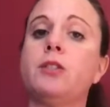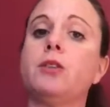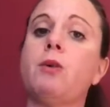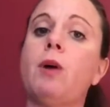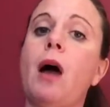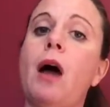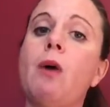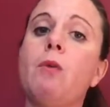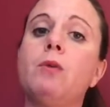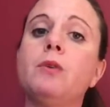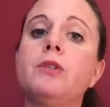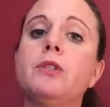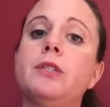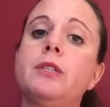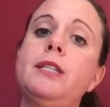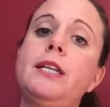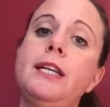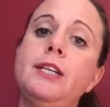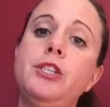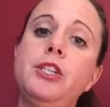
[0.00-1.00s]
So I will
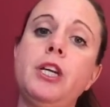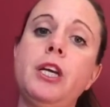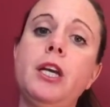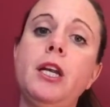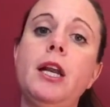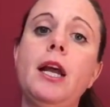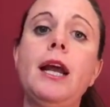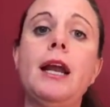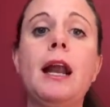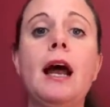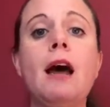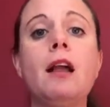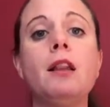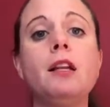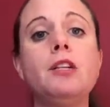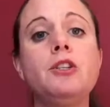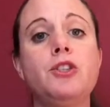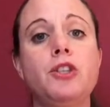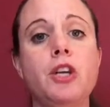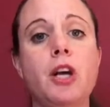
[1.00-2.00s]
stitch it and I'll
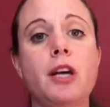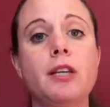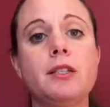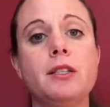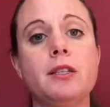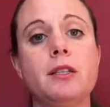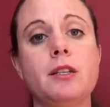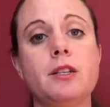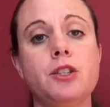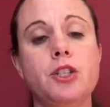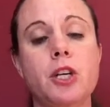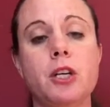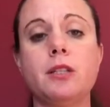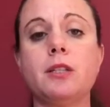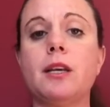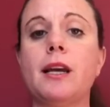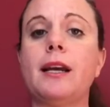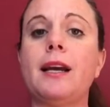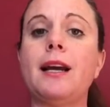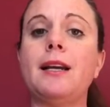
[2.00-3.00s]
adjust just
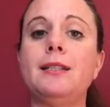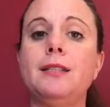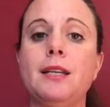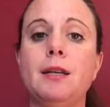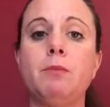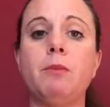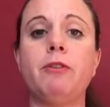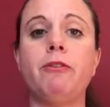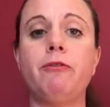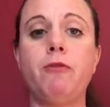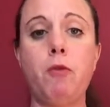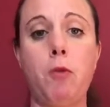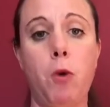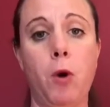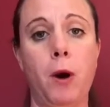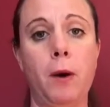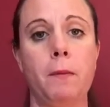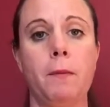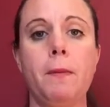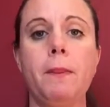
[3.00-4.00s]
like I did
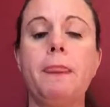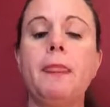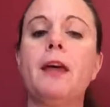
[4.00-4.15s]
before.